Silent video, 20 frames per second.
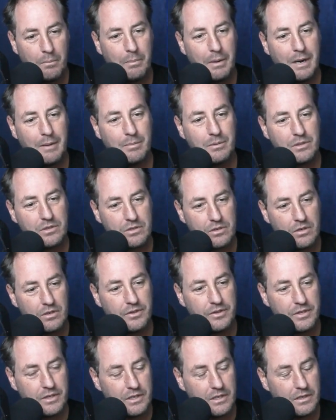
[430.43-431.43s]
Baba's
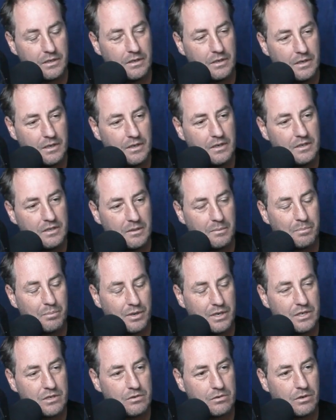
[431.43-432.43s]
got the
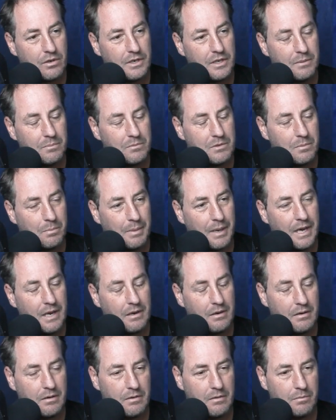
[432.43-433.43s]
pressure on him to
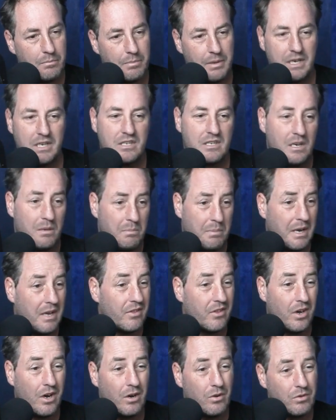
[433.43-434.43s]
basically
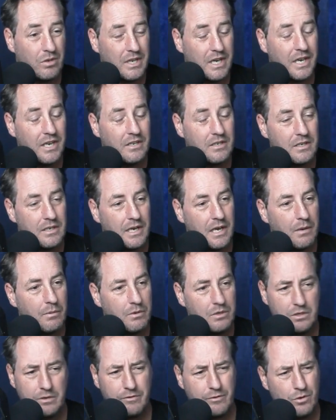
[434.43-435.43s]
bat the whole day today,
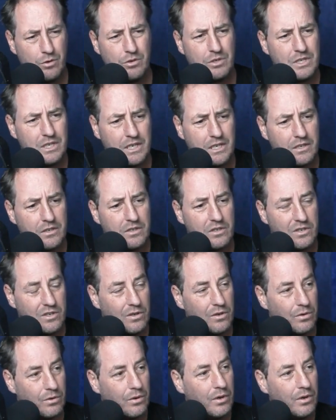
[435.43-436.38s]
which of course he can do.